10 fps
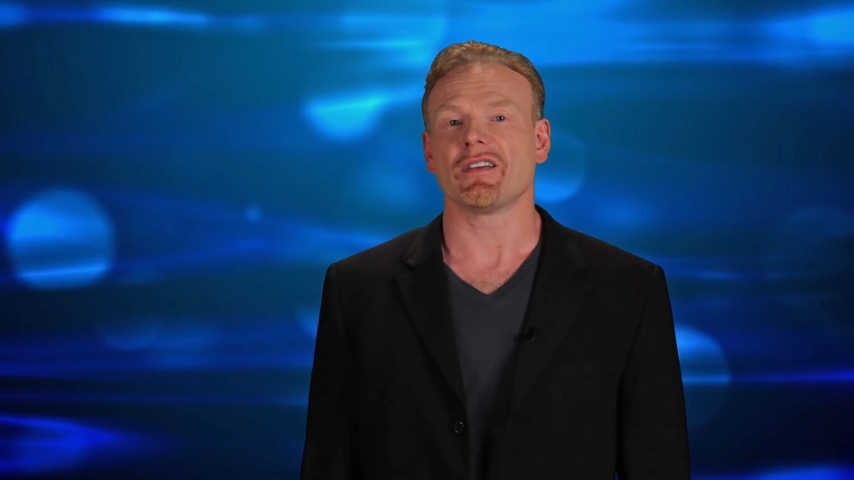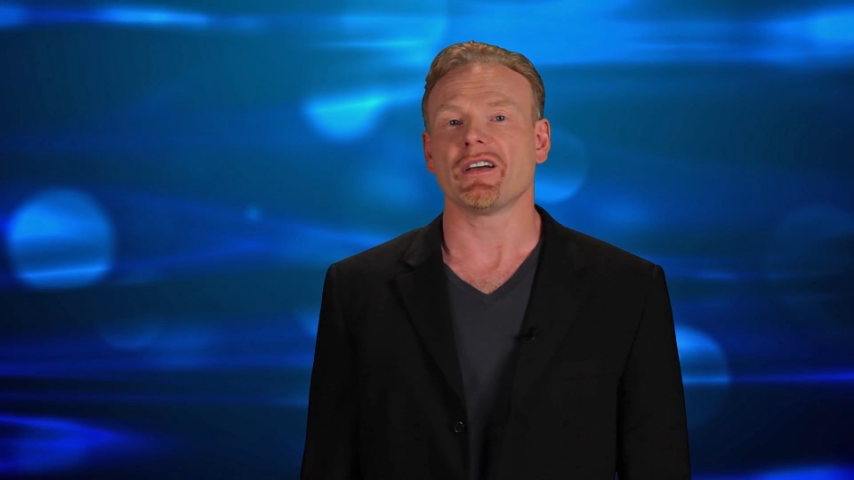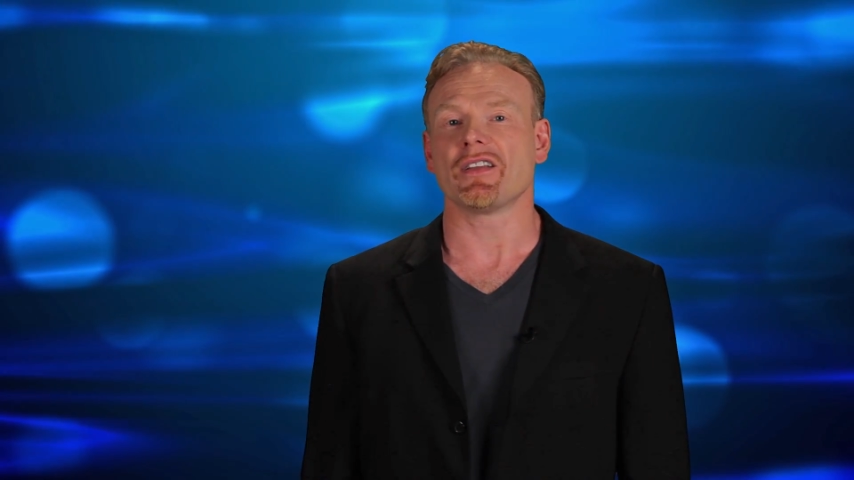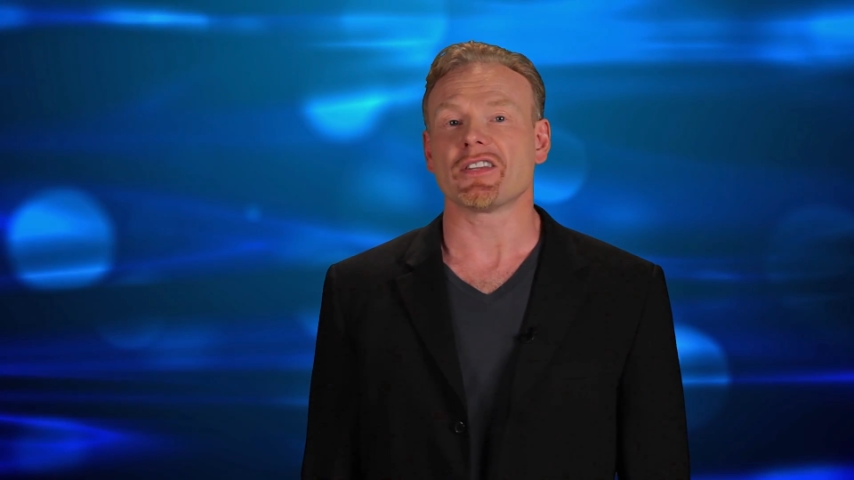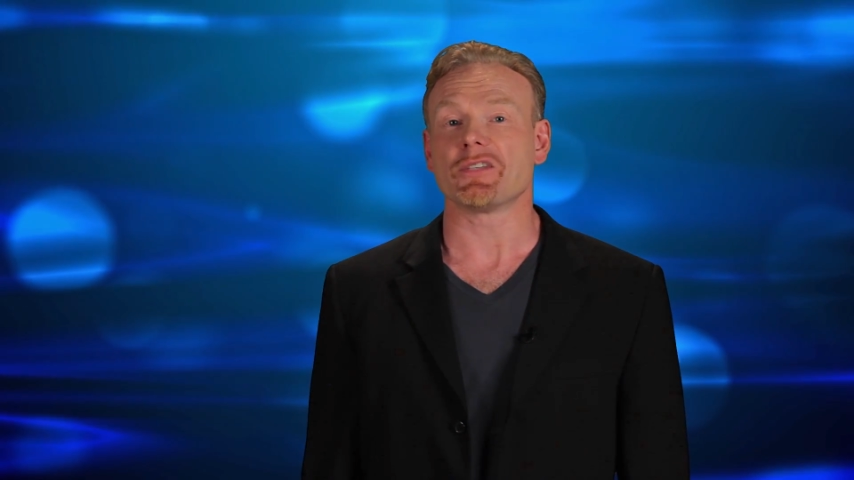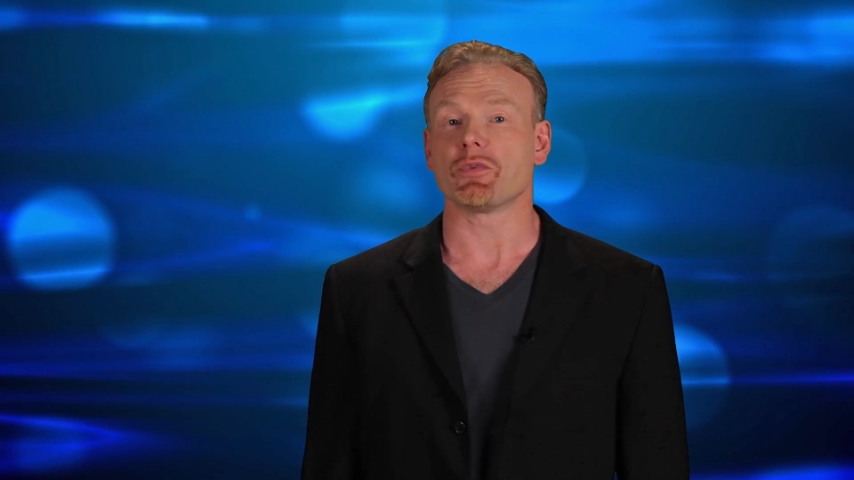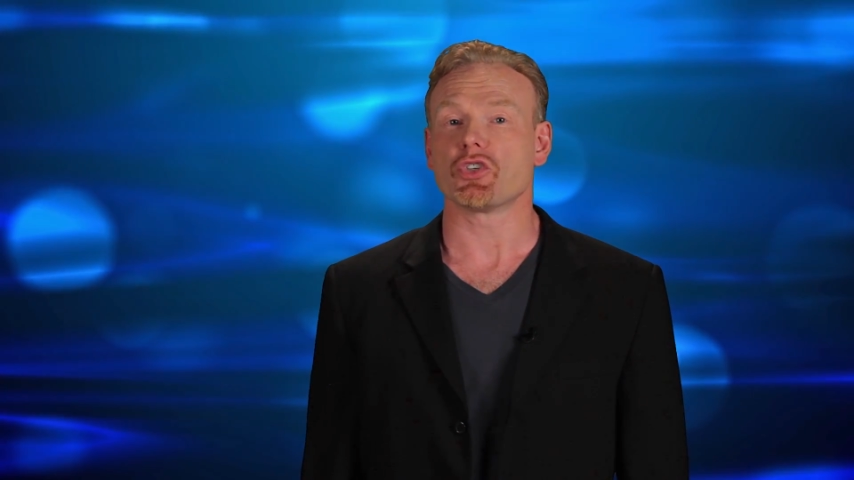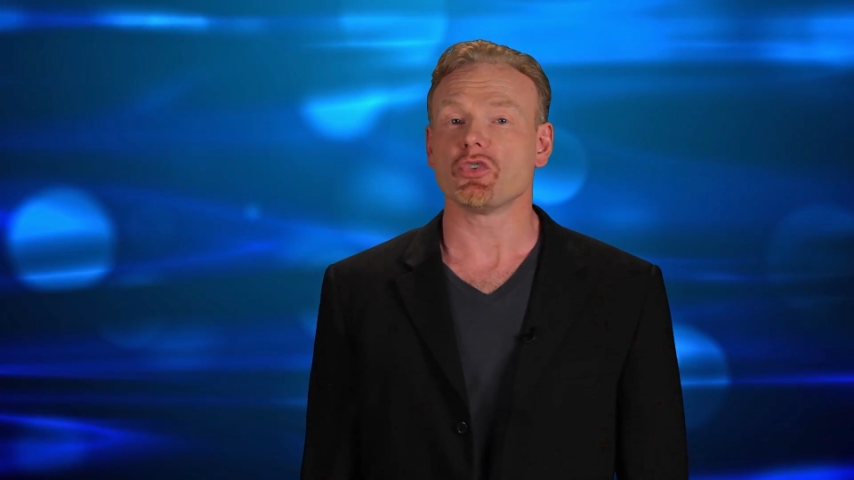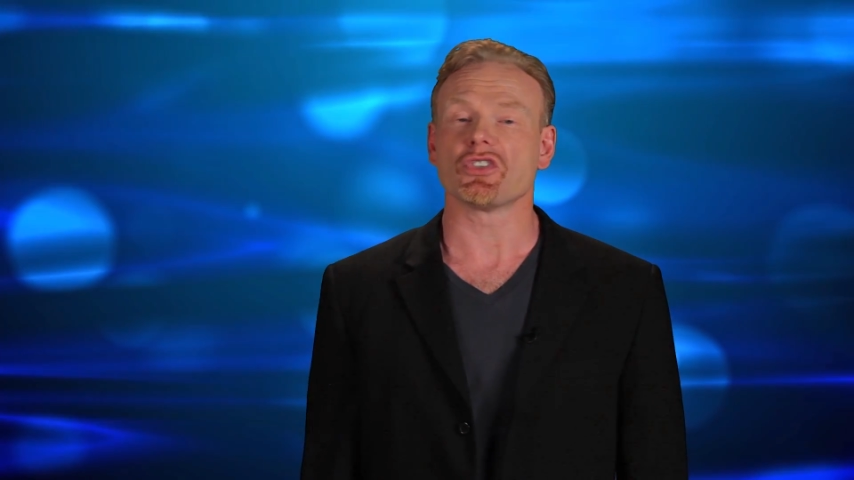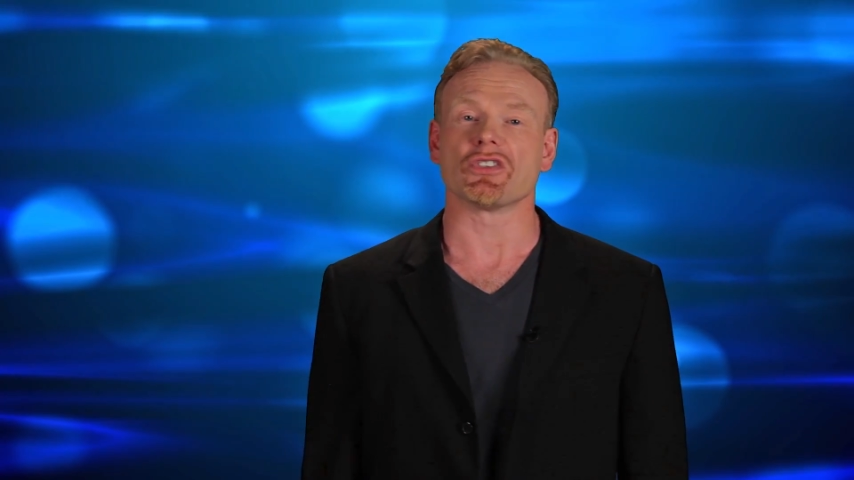aren't these
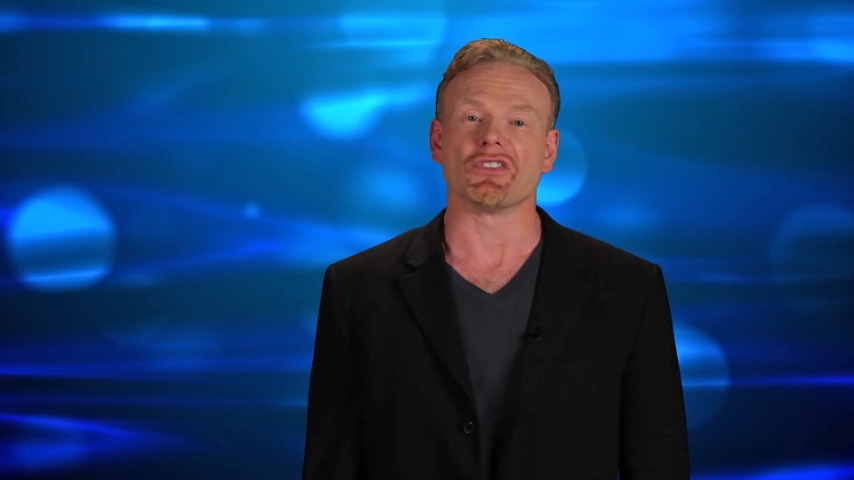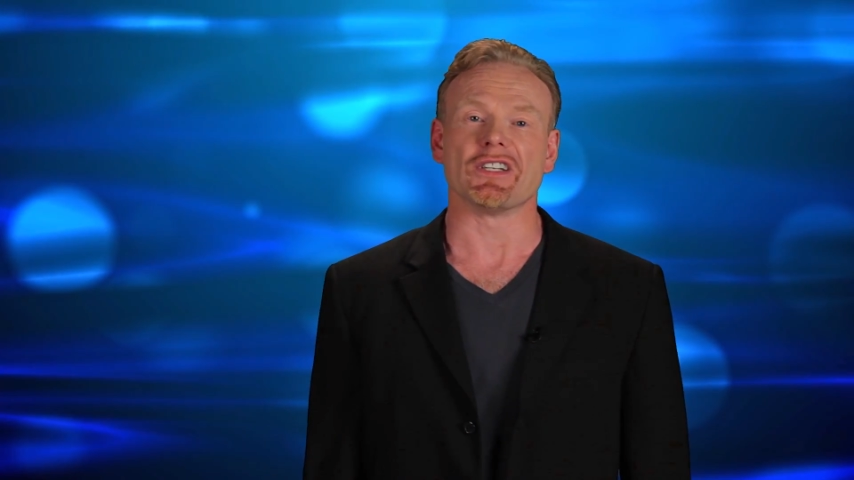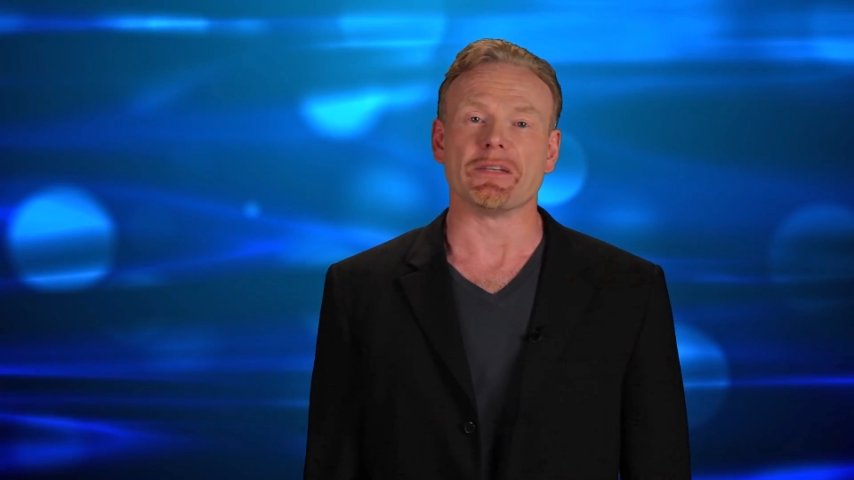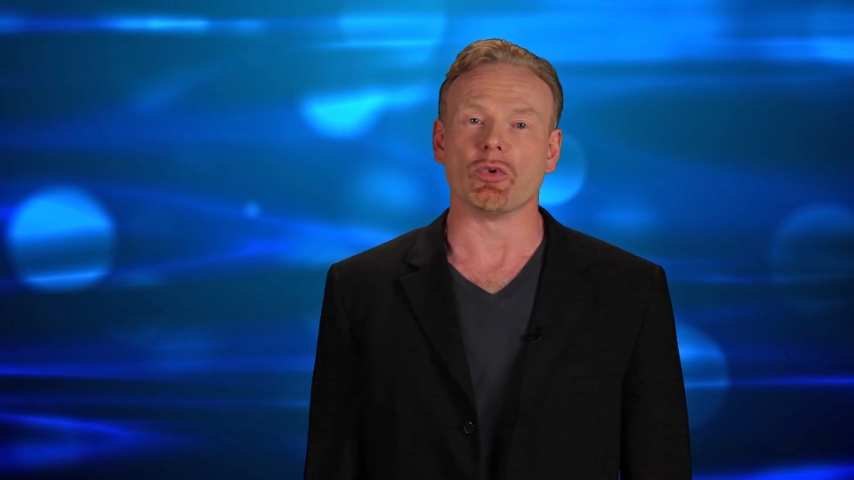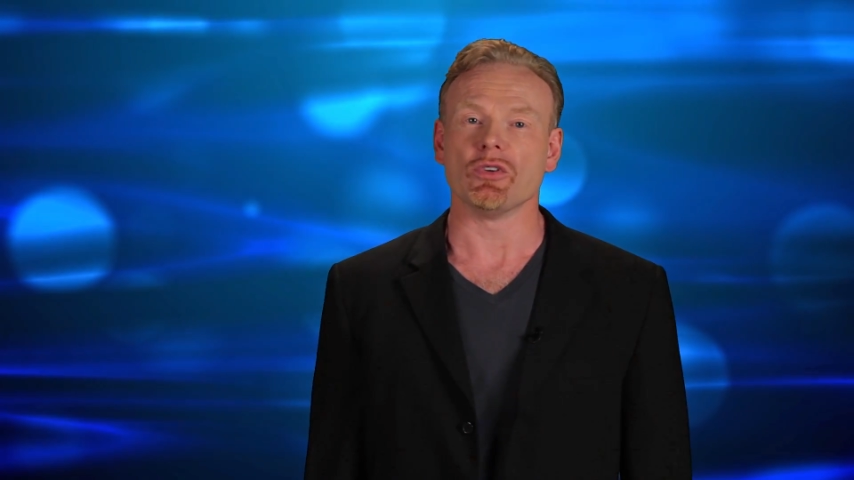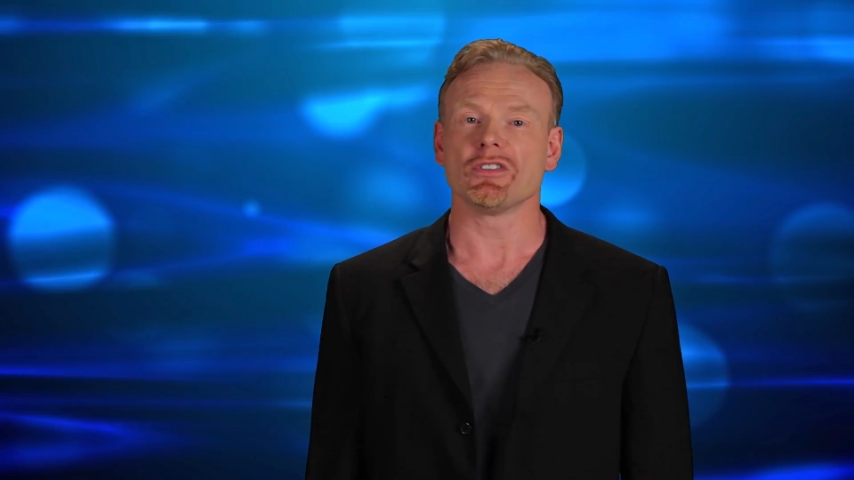producer goods anymore,